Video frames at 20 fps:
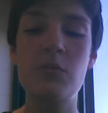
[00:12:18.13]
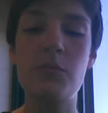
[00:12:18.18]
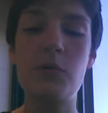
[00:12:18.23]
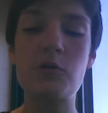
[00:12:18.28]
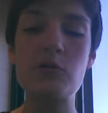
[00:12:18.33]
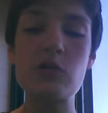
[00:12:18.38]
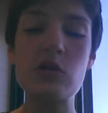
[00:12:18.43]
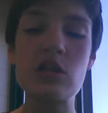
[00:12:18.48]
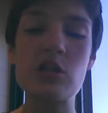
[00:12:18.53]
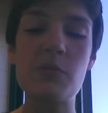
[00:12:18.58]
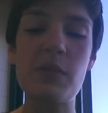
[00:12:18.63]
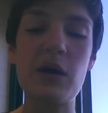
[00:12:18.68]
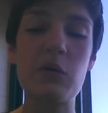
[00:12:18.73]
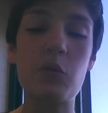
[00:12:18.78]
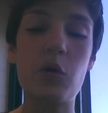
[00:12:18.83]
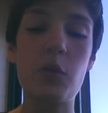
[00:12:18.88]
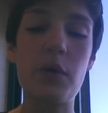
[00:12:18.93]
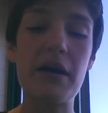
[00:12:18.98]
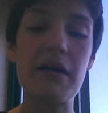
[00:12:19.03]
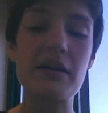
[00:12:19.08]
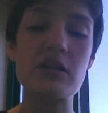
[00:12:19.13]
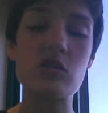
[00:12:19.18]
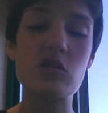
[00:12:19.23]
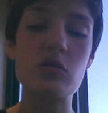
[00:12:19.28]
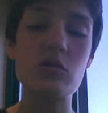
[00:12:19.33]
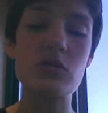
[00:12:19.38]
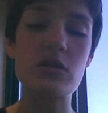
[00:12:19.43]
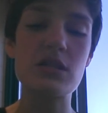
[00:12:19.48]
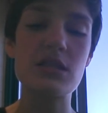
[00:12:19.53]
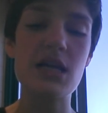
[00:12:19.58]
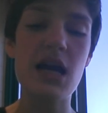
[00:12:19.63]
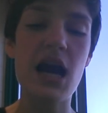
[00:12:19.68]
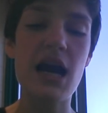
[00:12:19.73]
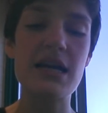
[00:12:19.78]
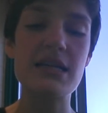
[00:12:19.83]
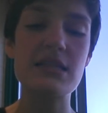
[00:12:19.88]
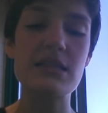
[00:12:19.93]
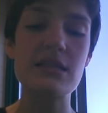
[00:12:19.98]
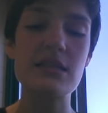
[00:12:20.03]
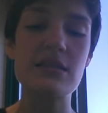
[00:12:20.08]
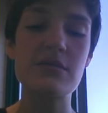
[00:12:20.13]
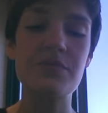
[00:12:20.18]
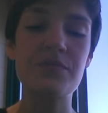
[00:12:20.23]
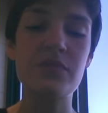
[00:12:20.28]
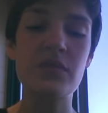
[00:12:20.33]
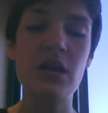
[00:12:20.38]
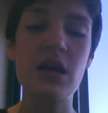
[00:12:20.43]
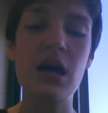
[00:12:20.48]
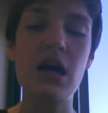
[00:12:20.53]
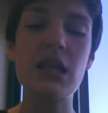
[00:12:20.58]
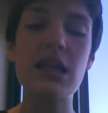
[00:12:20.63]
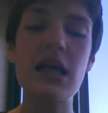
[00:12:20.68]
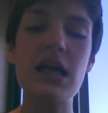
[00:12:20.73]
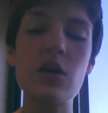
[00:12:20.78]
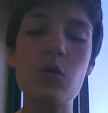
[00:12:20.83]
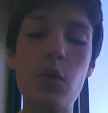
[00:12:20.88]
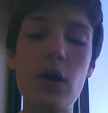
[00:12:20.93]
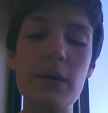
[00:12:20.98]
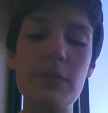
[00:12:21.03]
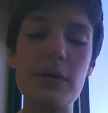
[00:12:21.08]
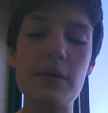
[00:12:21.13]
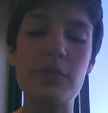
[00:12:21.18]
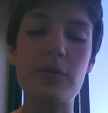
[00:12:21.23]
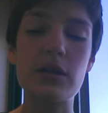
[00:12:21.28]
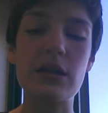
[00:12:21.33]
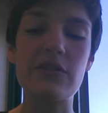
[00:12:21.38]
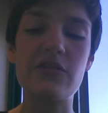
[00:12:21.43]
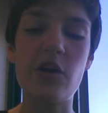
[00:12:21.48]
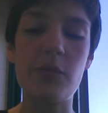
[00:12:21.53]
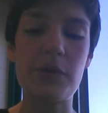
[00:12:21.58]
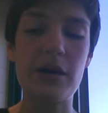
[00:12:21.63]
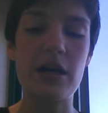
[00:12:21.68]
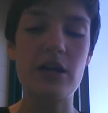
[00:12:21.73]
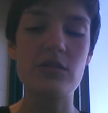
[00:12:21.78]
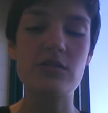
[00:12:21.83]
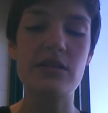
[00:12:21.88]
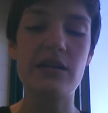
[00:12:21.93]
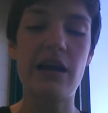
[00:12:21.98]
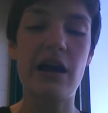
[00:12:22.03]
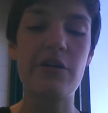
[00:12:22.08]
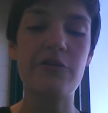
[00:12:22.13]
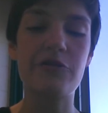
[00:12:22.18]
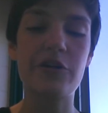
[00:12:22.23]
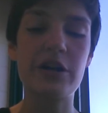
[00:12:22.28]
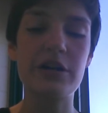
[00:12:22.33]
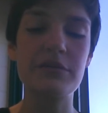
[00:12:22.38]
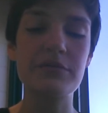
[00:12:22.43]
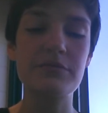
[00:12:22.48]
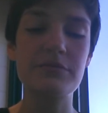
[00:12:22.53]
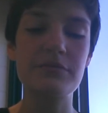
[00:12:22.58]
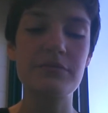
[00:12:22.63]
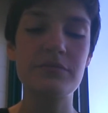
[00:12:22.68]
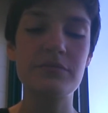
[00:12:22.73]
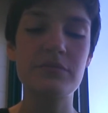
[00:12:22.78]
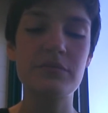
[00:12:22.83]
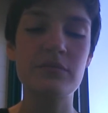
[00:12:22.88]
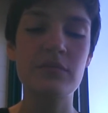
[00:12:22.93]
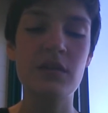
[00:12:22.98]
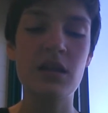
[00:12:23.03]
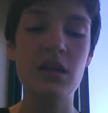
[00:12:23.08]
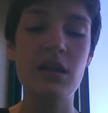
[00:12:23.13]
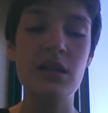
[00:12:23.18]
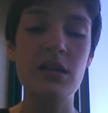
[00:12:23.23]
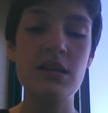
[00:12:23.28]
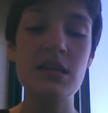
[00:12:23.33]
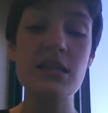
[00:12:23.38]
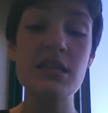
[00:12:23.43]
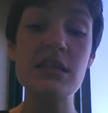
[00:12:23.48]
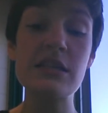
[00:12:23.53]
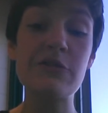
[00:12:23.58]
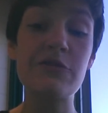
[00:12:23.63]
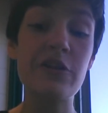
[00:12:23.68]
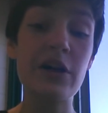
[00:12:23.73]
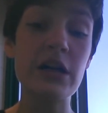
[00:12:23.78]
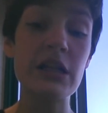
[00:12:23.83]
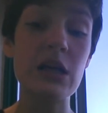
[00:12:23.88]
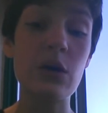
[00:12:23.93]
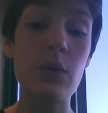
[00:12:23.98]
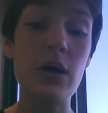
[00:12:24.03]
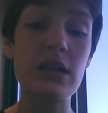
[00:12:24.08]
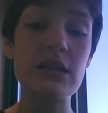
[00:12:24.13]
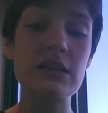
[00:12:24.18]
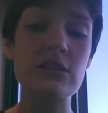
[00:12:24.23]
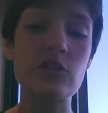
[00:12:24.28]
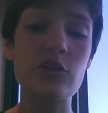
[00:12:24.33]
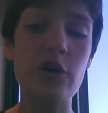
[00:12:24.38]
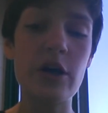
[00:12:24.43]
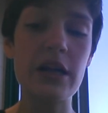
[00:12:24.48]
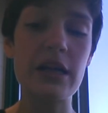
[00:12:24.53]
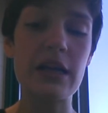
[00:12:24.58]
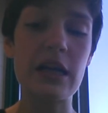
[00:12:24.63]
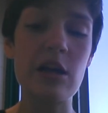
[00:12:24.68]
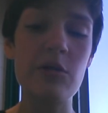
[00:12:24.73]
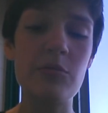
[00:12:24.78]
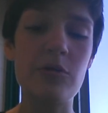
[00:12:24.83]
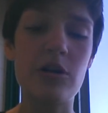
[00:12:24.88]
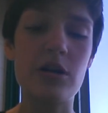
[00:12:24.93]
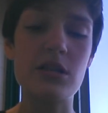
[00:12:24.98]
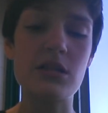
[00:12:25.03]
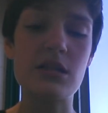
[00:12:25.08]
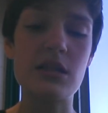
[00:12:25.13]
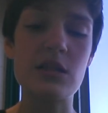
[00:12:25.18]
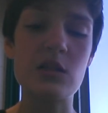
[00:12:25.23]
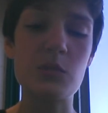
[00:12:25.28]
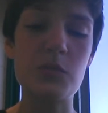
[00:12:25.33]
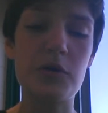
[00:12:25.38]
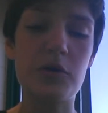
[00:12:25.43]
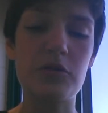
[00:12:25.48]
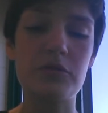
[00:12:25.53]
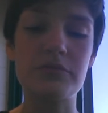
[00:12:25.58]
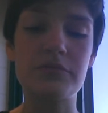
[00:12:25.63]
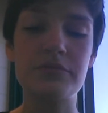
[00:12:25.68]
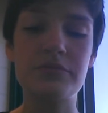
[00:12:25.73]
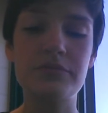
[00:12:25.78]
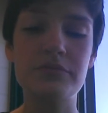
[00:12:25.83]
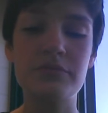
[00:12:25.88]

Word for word: Most of the men were wearing suits and ties. A lot of white people live up here, said Alfred. This is a fairly well integrated neighborhood, said Spoon.